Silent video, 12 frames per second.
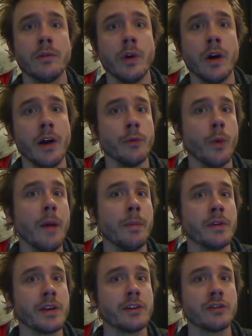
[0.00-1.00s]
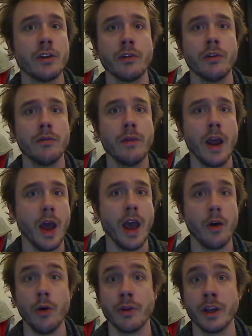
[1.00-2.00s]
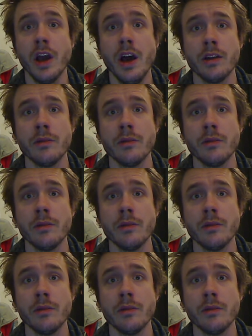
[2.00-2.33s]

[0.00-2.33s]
Well, I own weapons. I just don't own a gun.